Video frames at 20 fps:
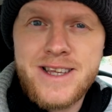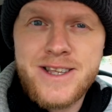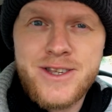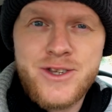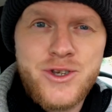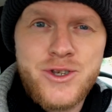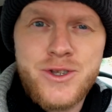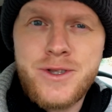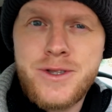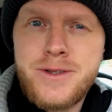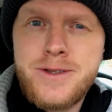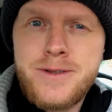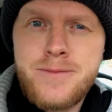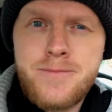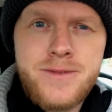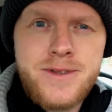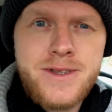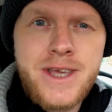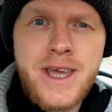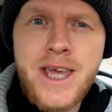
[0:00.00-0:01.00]
It's just
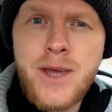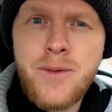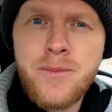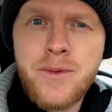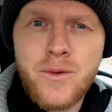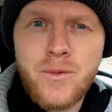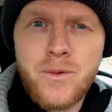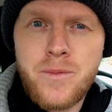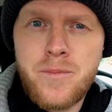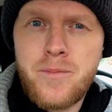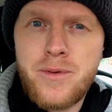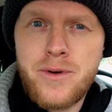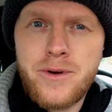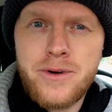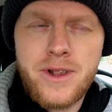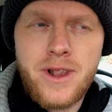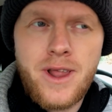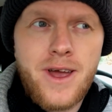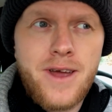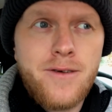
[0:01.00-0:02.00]
teeming with
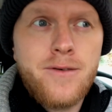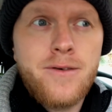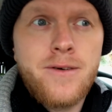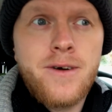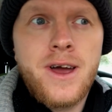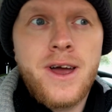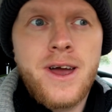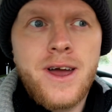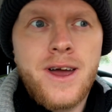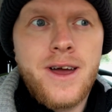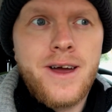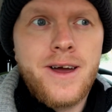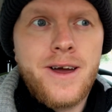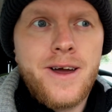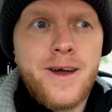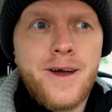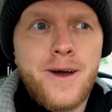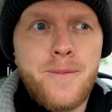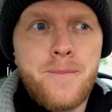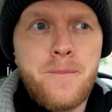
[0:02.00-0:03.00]
bird life.
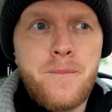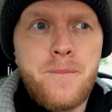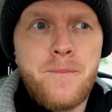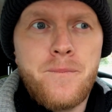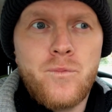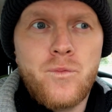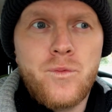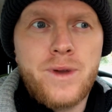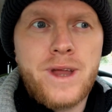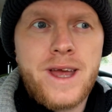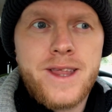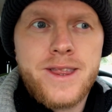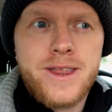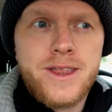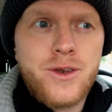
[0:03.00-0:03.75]
We get